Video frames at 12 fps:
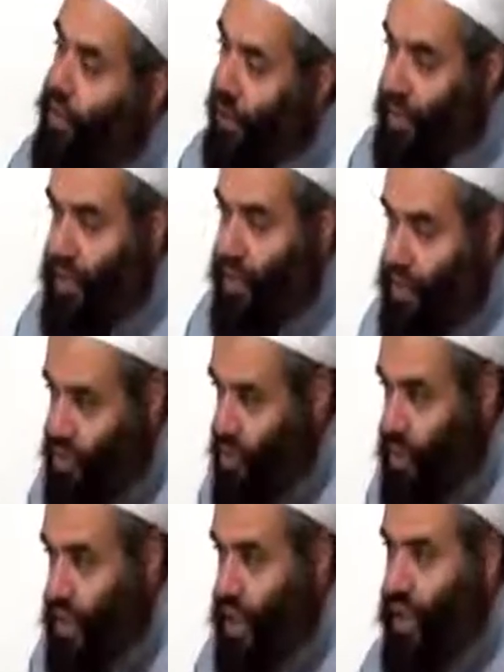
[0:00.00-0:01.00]
No, a person
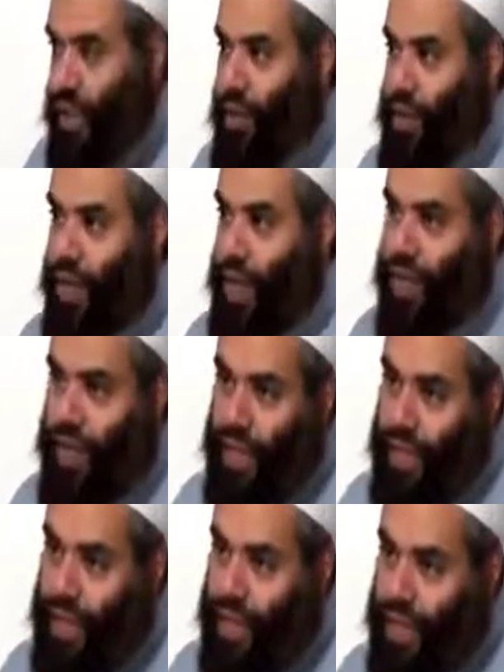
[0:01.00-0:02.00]
should stay like what the hadith
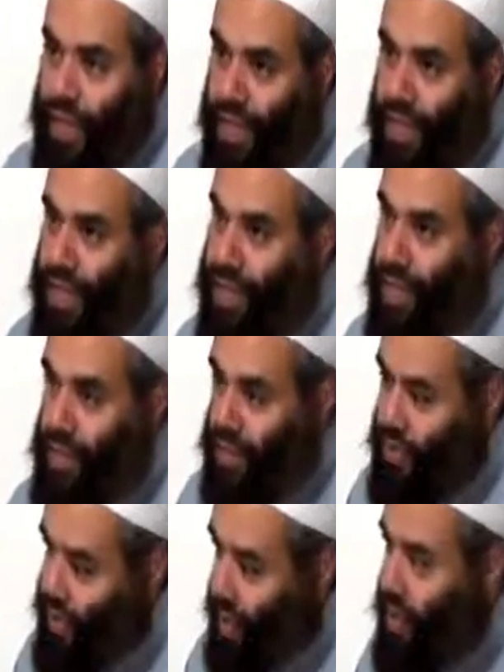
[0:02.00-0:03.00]
says. Okay.
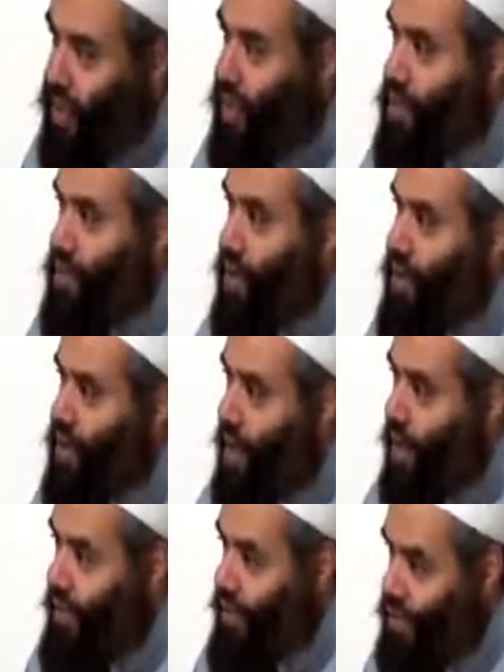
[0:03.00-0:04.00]
To ask Allah subhanahu wa
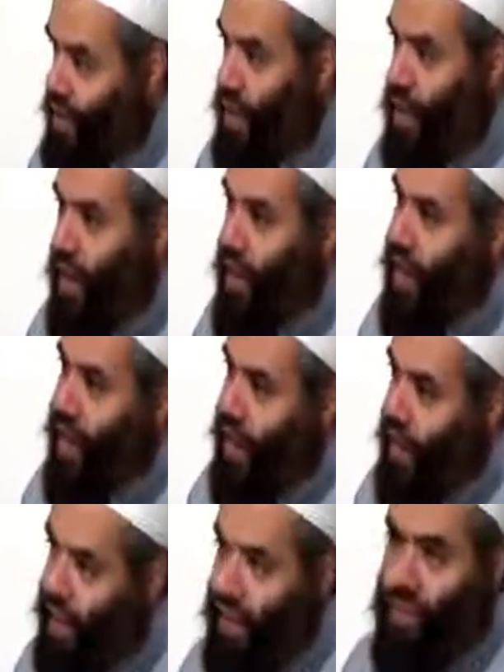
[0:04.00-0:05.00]
ta'ala for Jannah
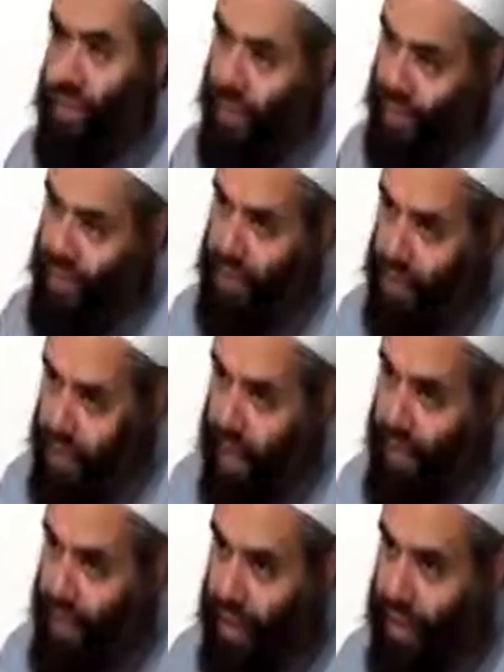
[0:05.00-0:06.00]
and not to be punished by the
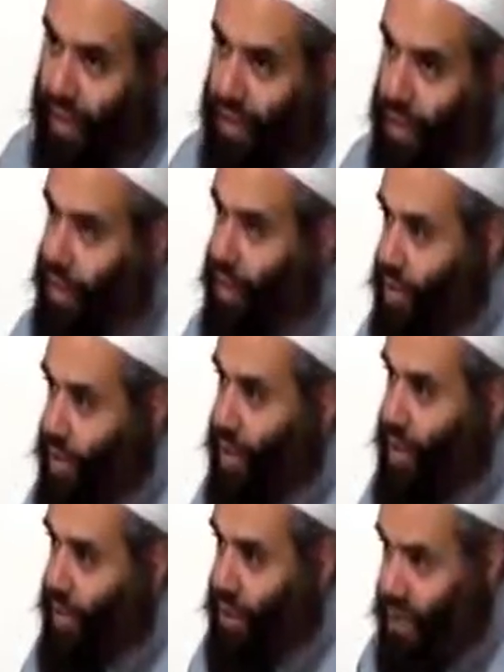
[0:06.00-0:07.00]
hellfire, to enter
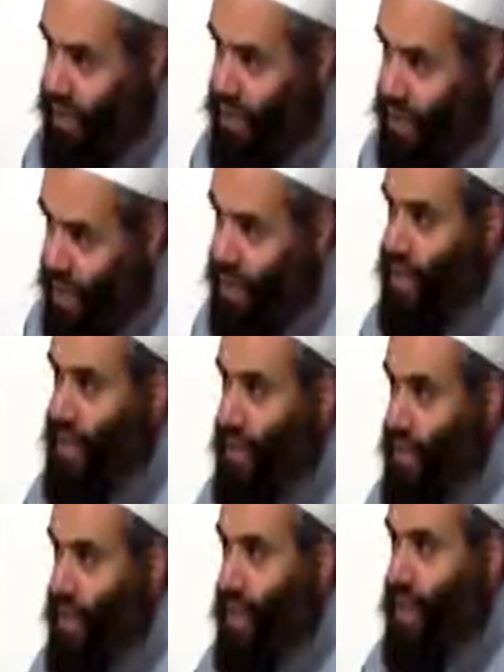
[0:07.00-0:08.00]
Jannah from the first
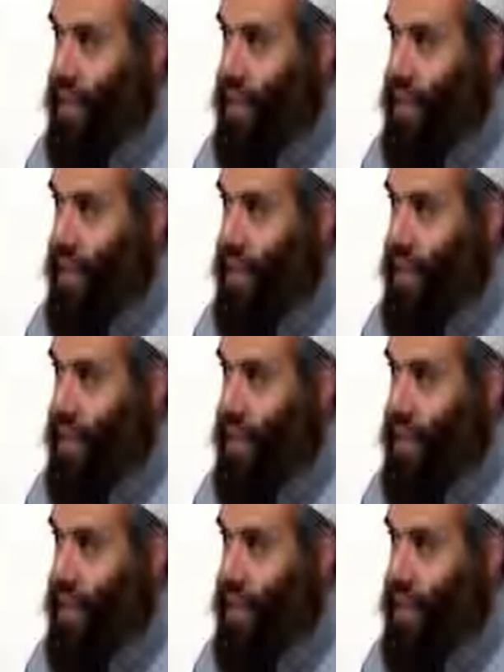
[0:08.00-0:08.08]
instance.